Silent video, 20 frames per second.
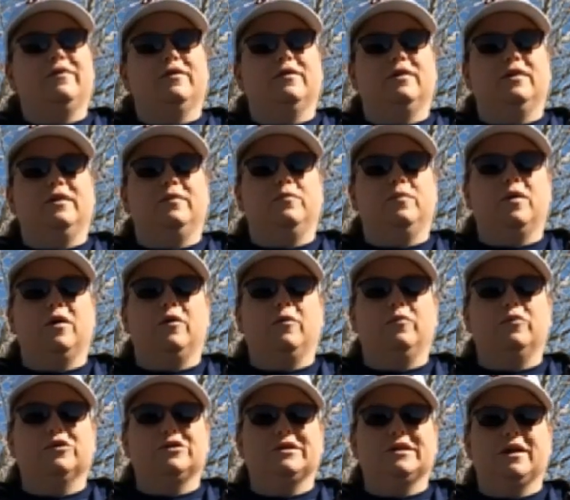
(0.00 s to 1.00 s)
very well
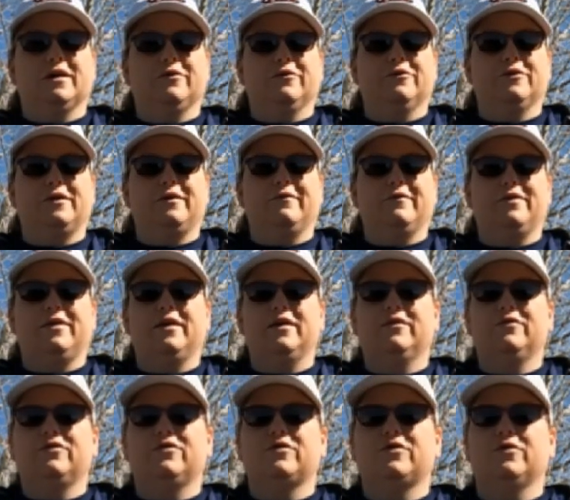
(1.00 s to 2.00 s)
put together and
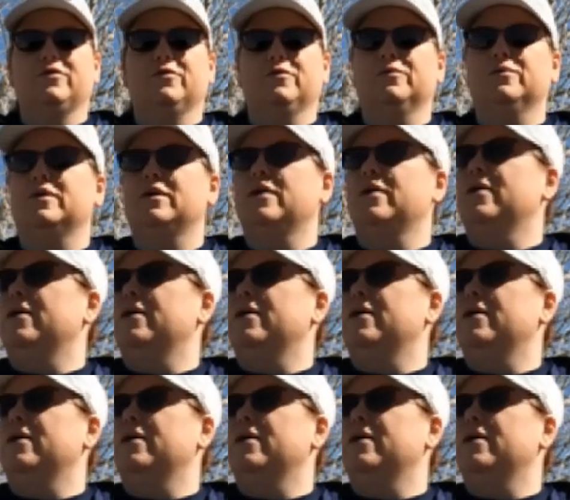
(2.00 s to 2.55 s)
everything. So